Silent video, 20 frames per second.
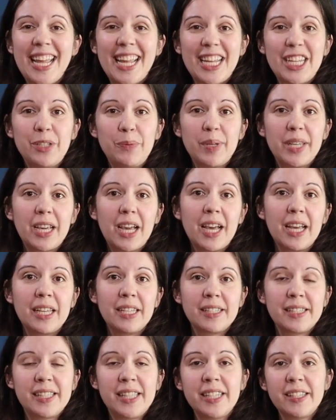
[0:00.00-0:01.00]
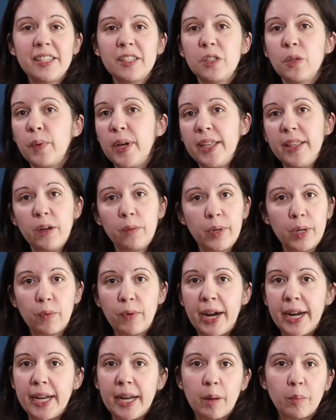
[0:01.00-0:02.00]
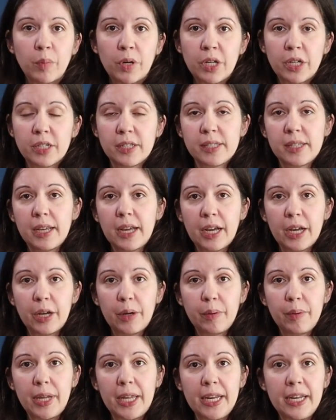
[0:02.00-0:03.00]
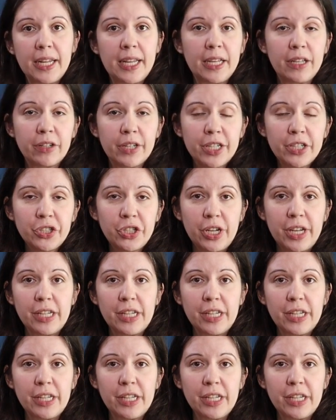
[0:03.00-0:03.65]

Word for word: is because this is the way that we write numbers uh, in English.